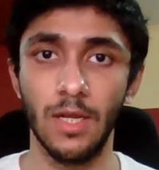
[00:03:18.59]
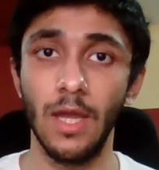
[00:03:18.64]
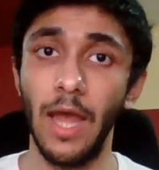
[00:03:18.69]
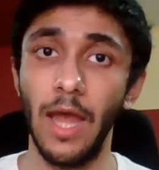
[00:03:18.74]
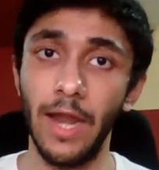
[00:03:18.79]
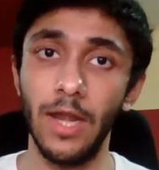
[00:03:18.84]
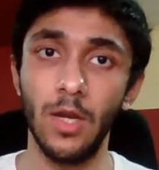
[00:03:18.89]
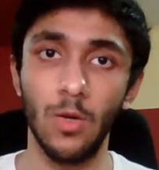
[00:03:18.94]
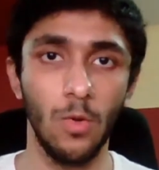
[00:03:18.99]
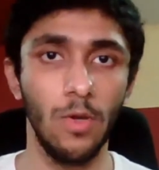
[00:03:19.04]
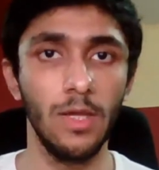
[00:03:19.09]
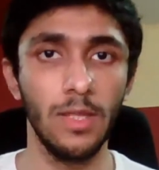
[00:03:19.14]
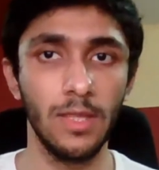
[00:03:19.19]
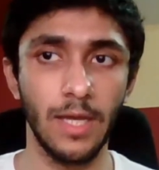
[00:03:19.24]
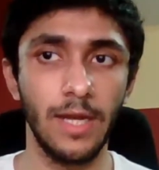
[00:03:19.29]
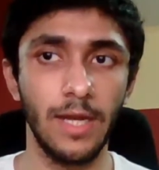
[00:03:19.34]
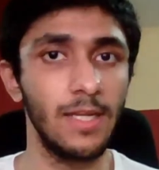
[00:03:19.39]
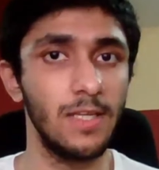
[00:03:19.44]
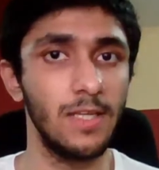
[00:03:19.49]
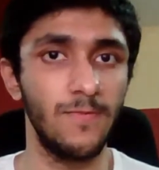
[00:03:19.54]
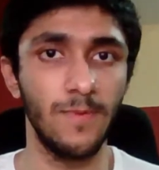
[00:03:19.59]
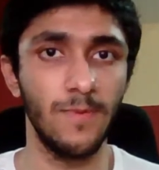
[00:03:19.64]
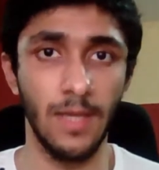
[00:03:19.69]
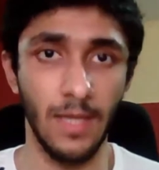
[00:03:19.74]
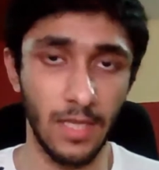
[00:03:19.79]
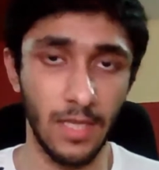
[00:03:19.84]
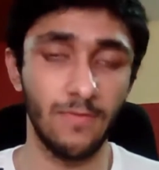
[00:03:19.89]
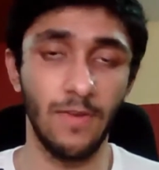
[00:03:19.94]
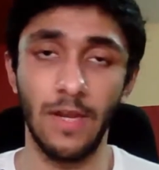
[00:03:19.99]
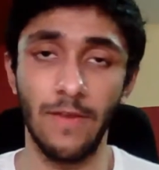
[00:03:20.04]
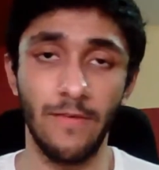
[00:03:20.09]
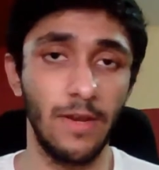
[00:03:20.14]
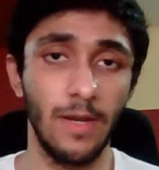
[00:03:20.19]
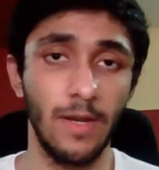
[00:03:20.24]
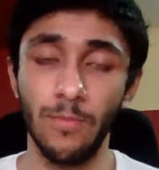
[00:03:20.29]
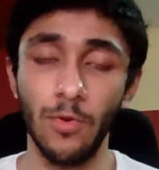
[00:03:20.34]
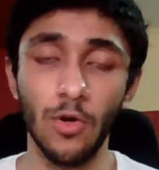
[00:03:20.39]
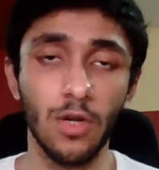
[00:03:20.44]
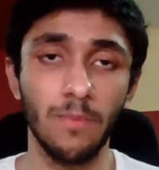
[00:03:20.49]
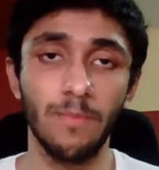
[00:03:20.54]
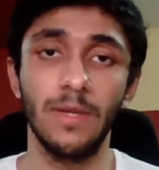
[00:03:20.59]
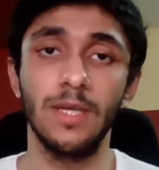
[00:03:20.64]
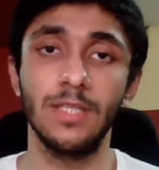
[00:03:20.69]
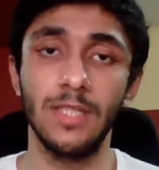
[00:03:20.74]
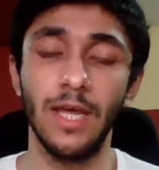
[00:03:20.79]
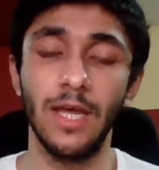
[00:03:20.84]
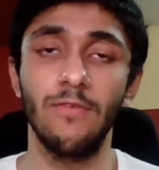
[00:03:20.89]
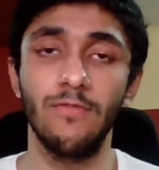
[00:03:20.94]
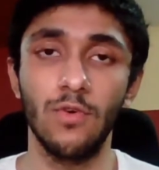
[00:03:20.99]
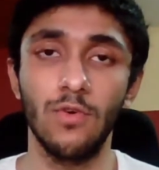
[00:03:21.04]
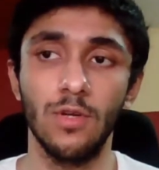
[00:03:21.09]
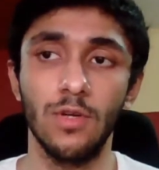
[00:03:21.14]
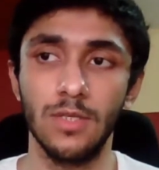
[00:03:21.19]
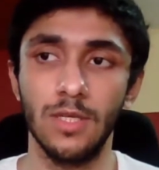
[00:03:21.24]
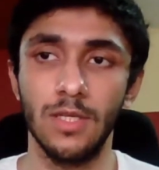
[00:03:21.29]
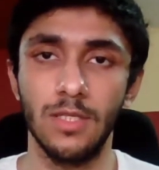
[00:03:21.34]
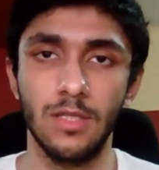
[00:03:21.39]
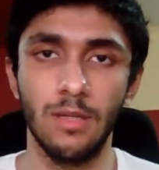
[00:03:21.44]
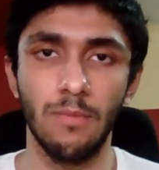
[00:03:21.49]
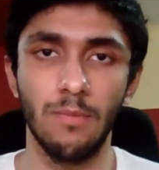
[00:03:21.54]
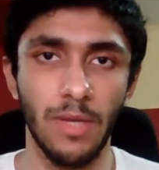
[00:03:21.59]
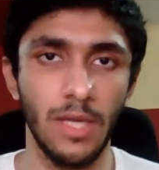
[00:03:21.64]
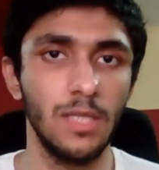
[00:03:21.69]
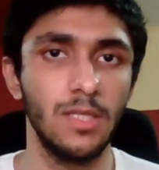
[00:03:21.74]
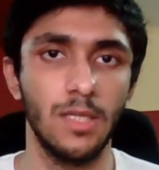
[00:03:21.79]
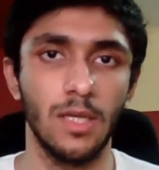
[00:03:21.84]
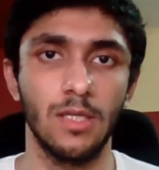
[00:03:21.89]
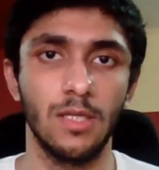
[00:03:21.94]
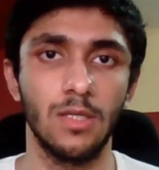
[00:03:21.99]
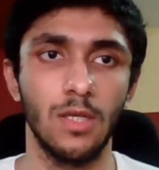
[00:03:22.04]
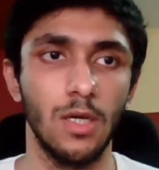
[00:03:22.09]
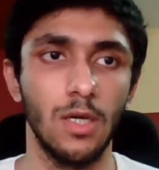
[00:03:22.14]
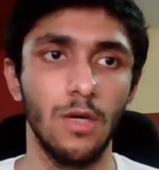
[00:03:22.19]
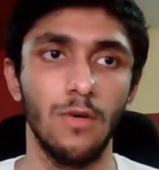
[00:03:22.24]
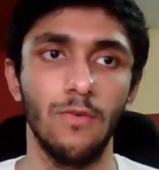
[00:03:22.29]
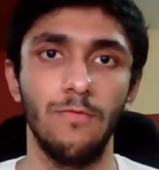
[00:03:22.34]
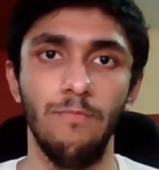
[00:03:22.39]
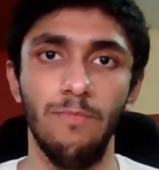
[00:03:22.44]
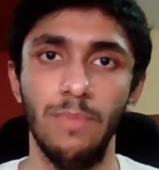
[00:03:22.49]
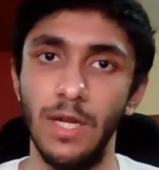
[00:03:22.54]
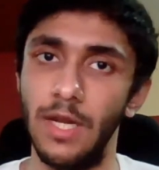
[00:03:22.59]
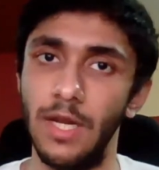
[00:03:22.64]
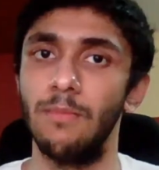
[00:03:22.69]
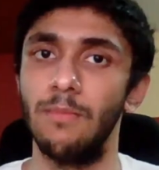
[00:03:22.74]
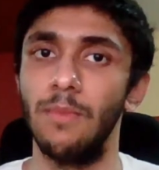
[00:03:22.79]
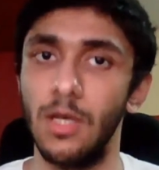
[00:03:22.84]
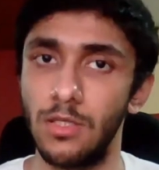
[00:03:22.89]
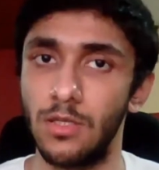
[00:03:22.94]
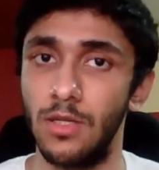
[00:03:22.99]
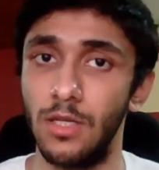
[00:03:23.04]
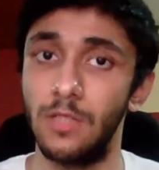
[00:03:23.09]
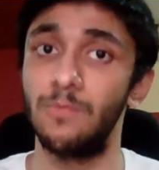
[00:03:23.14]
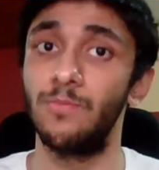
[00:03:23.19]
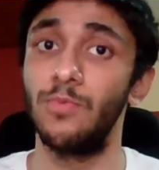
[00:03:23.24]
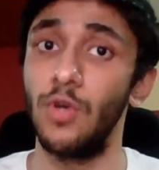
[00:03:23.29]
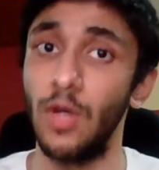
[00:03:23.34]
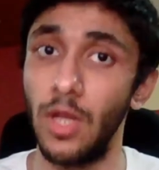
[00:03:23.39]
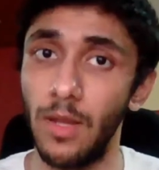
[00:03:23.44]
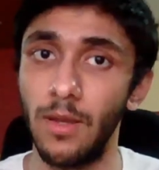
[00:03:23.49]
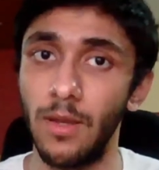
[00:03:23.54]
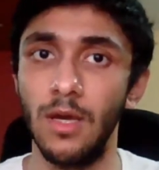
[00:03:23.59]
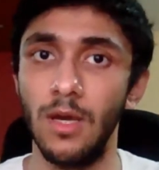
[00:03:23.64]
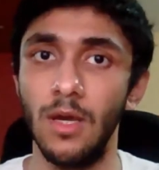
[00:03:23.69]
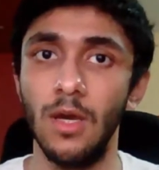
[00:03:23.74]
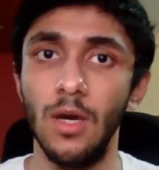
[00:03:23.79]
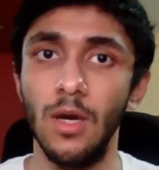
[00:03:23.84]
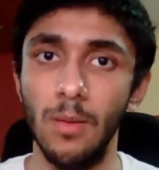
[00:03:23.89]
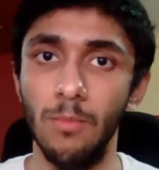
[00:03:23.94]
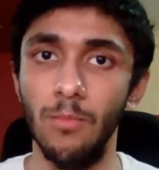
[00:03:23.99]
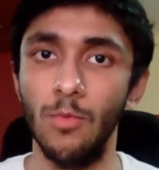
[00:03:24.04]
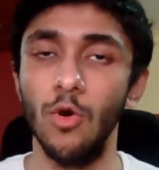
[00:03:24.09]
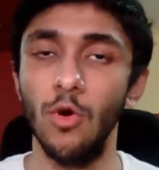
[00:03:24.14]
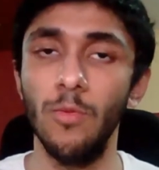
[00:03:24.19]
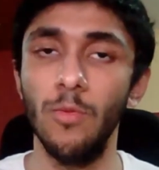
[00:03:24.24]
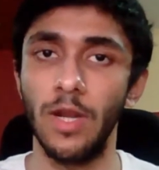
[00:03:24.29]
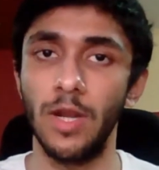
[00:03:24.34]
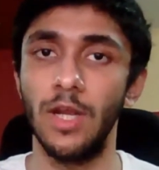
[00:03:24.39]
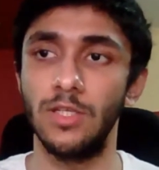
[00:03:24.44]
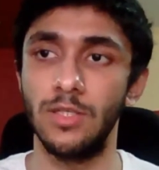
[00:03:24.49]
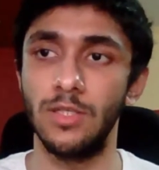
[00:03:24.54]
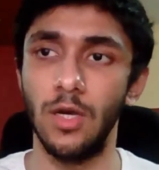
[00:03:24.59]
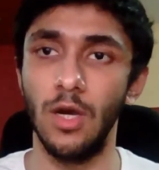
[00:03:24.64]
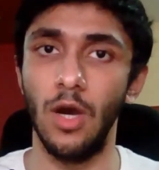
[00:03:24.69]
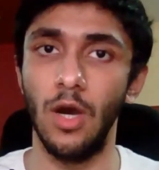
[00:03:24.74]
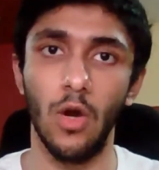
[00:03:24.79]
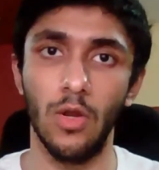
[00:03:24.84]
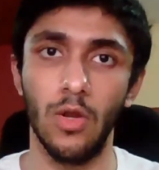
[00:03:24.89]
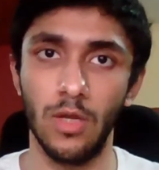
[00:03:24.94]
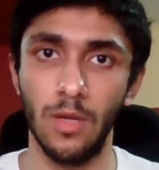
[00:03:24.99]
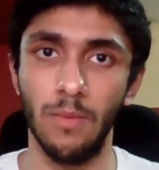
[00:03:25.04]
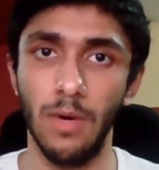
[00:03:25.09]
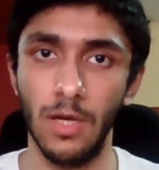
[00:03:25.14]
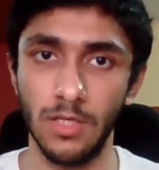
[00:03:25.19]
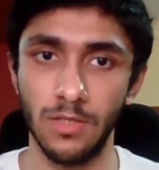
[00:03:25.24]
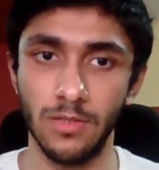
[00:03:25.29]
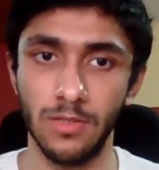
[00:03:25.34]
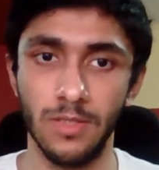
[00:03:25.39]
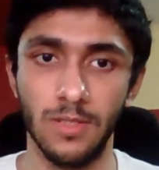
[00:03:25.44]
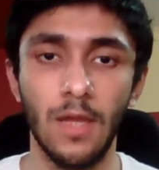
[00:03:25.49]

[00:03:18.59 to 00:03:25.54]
And knowing that is very, very important, because that, of course, is the basics of building muscle, is putting more pressure on your muscles.